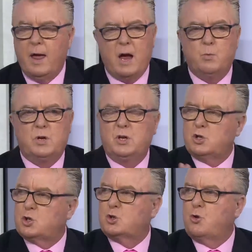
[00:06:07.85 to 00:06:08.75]
it would
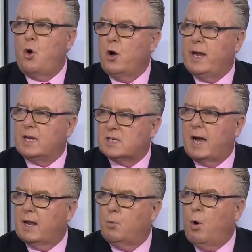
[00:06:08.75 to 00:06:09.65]
destroy
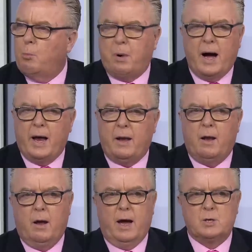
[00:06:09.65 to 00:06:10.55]
exactly what Bayern
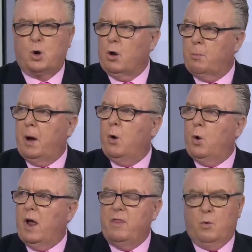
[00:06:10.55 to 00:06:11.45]
is all about
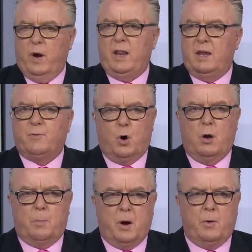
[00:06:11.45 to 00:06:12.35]
and the way they've gone
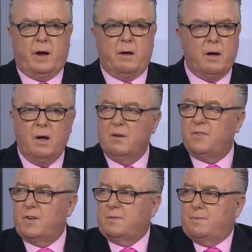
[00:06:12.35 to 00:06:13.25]
about it
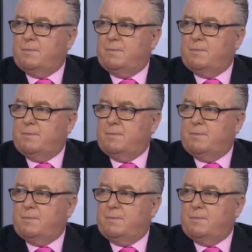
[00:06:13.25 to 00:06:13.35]
for